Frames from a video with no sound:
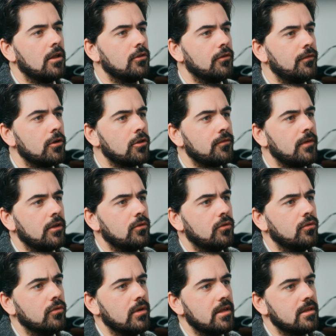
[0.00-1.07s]
the first thing to
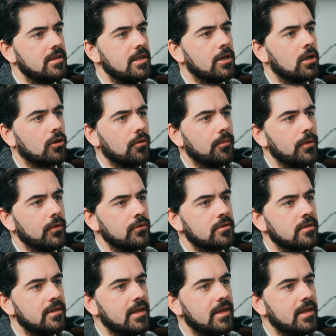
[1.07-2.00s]
do is the color boost.